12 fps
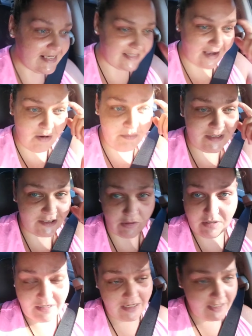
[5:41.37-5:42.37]
it's all
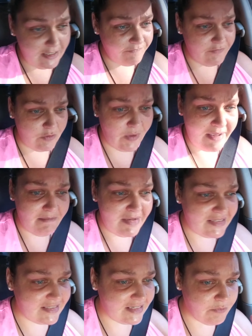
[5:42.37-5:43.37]
mental, honey. And if you ain't
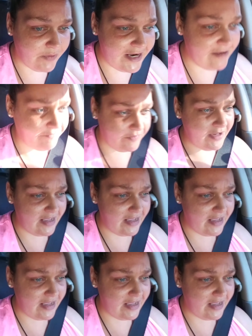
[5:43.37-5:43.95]
mentally ready for